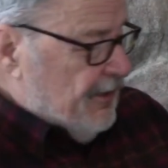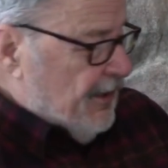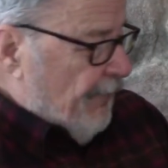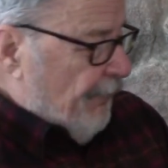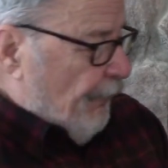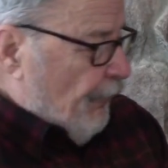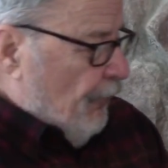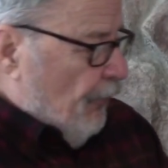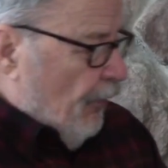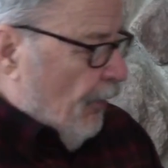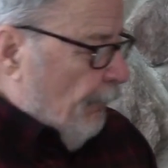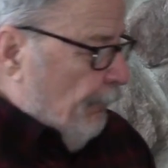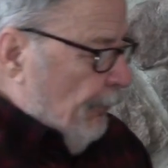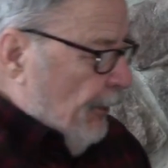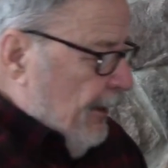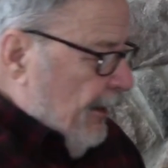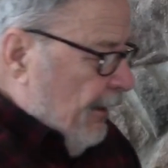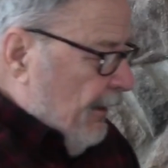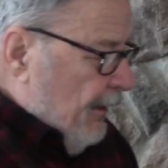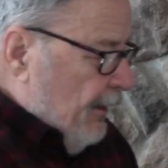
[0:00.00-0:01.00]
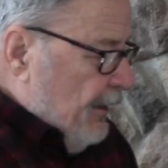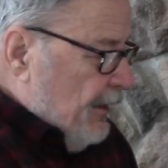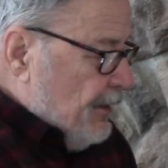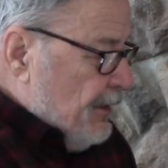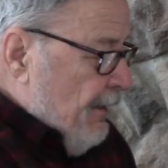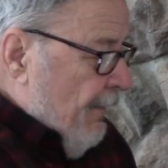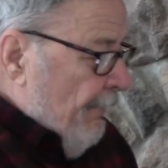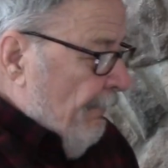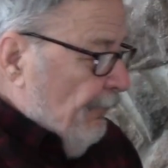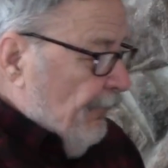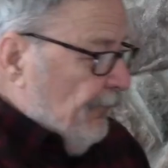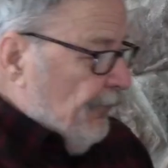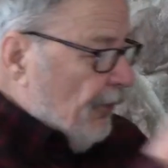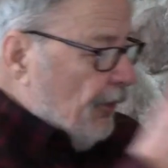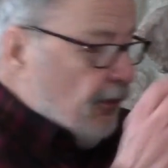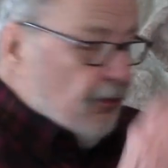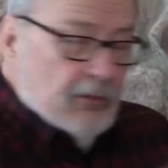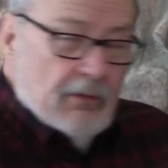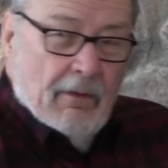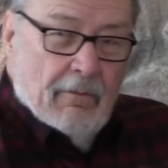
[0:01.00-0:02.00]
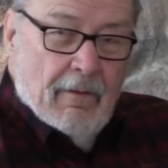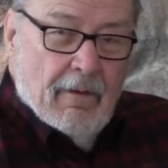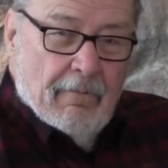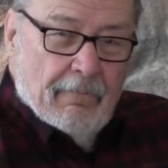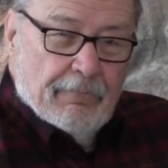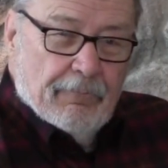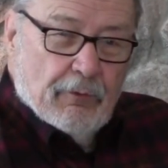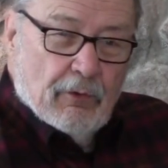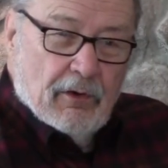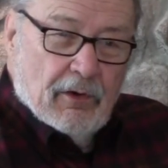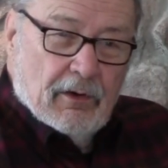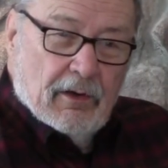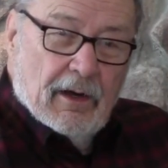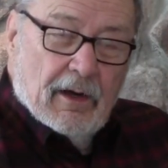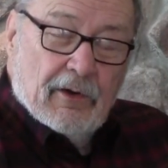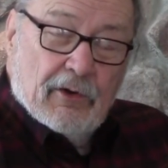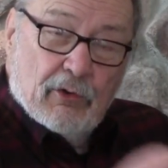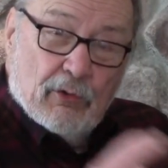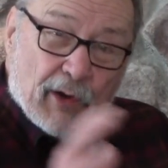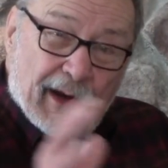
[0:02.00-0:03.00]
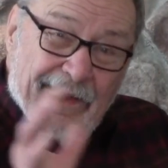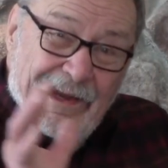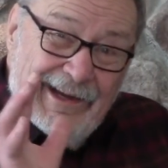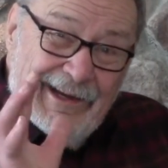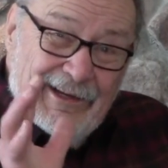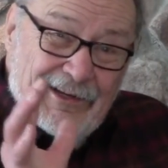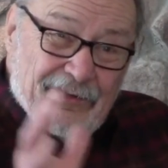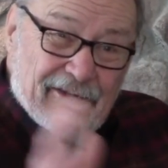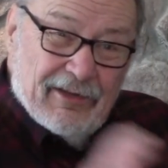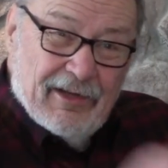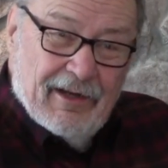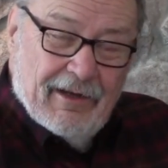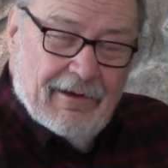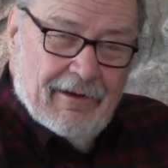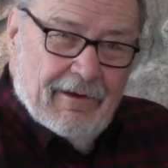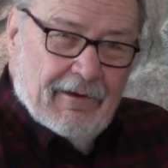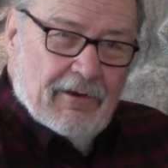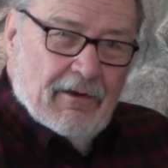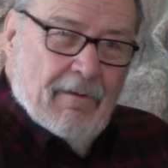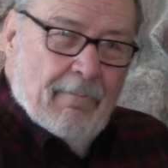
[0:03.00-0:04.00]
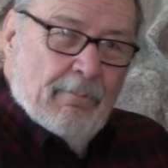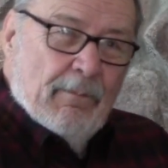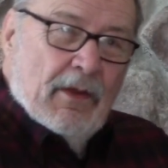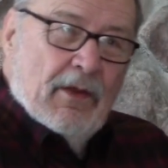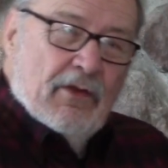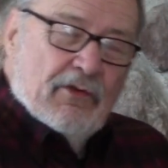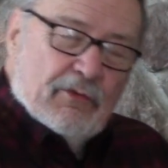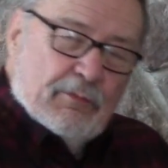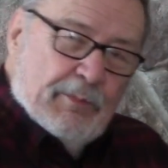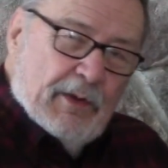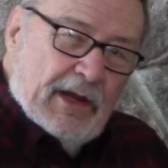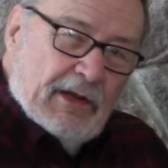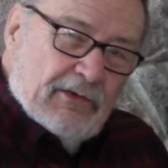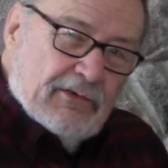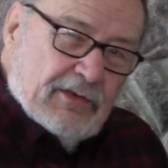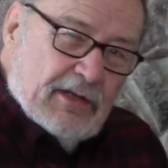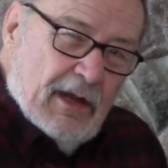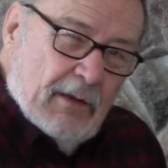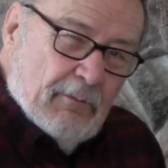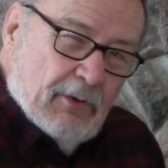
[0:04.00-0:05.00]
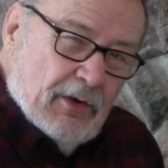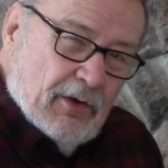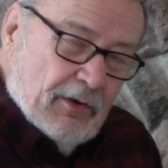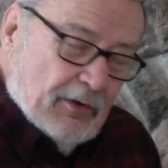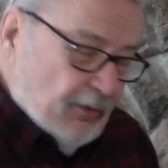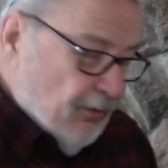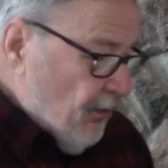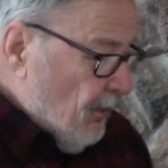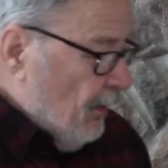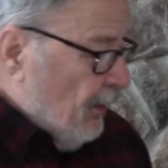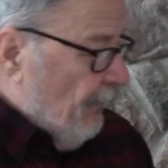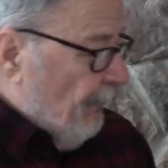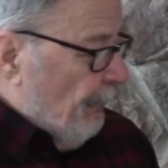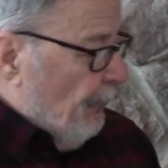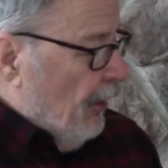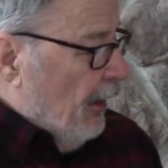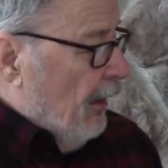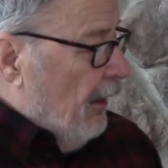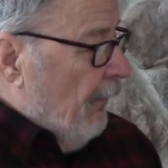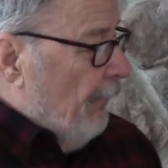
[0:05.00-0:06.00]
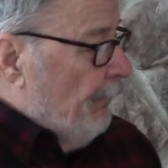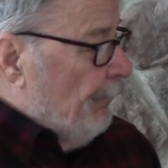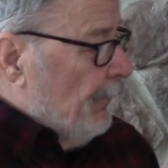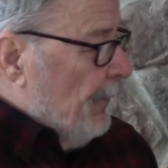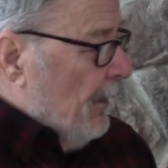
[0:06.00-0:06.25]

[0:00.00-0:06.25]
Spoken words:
different open areas for graze in spring, summer, and early fall.